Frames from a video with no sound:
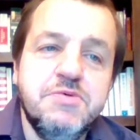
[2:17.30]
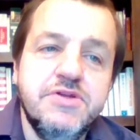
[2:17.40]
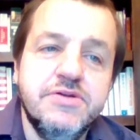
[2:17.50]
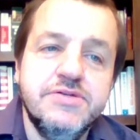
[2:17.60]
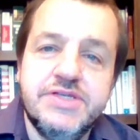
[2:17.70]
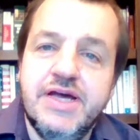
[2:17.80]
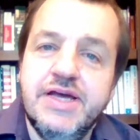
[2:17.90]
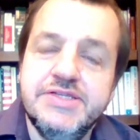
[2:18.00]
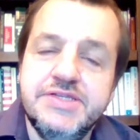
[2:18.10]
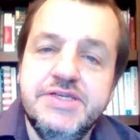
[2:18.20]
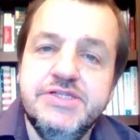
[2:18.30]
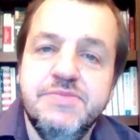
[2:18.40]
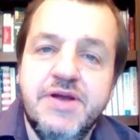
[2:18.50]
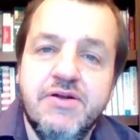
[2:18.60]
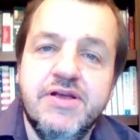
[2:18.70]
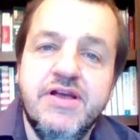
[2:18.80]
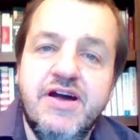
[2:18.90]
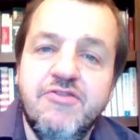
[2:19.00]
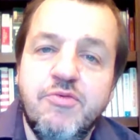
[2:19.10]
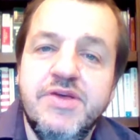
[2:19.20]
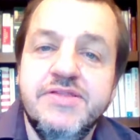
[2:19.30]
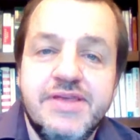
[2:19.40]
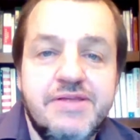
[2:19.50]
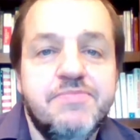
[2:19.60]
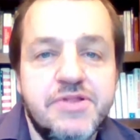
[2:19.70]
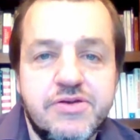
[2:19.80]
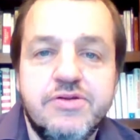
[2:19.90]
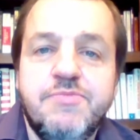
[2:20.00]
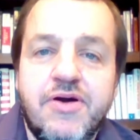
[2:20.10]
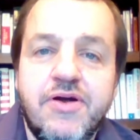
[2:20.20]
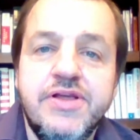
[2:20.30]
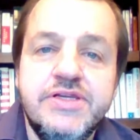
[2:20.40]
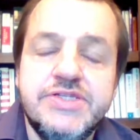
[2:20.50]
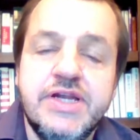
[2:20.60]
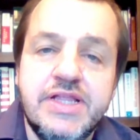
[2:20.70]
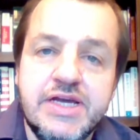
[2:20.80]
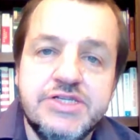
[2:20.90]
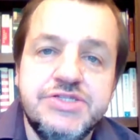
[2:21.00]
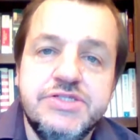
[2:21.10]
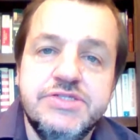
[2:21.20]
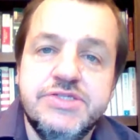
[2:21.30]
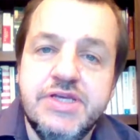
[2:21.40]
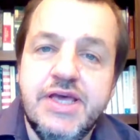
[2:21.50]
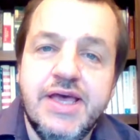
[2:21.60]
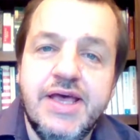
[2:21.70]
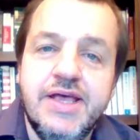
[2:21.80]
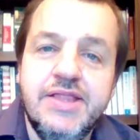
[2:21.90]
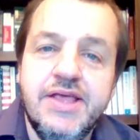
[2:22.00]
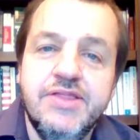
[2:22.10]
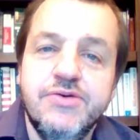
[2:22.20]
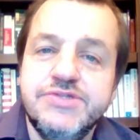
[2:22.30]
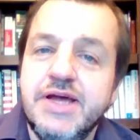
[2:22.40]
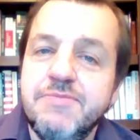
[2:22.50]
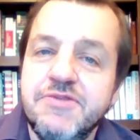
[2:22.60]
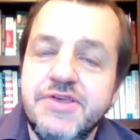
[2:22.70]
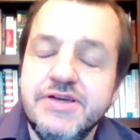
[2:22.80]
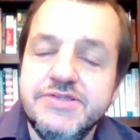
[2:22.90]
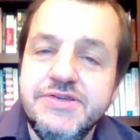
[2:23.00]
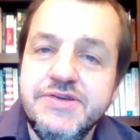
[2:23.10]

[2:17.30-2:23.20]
political science. I teach American government and political parties and elections and those type of things.